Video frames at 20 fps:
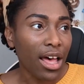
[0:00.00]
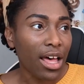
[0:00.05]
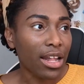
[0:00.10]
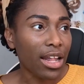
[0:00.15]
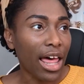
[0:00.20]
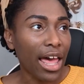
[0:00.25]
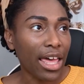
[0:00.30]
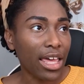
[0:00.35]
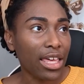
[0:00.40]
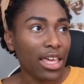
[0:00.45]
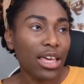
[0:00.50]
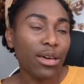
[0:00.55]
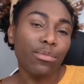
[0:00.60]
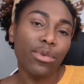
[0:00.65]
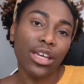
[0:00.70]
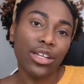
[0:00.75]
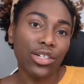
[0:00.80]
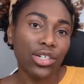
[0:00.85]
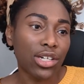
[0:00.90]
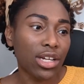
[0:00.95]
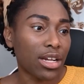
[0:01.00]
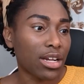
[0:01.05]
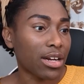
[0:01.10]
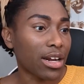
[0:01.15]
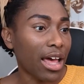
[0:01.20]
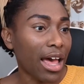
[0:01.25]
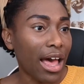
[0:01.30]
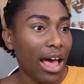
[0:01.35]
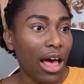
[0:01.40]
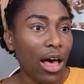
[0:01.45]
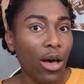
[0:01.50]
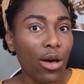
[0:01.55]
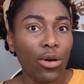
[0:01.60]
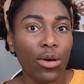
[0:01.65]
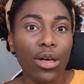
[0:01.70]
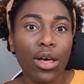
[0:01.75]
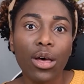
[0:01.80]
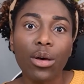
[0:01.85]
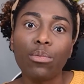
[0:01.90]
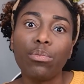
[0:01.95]
Like, he mentioned
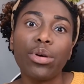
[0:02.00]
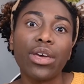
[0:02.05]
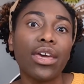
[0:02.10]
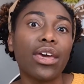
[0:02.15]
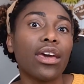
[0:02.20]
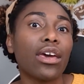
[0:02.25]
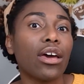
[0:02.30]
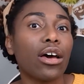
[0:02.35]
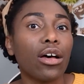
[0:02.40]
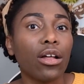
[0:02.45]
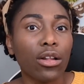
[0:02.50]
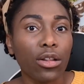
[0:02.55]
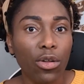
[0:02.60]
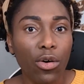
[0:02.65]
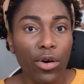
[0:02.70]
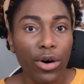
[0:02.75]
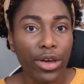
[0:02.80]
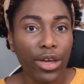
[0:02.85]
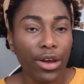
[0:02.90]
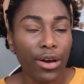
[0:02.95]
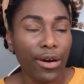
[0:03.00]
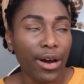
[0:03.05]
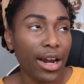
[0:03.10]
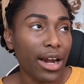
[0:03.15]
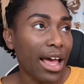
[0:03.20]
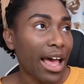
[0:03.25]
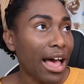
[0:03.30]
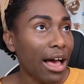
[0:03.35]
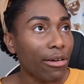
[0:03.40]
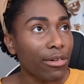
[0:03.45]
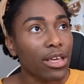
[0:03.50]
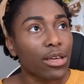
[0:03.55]
how being a lawyer and how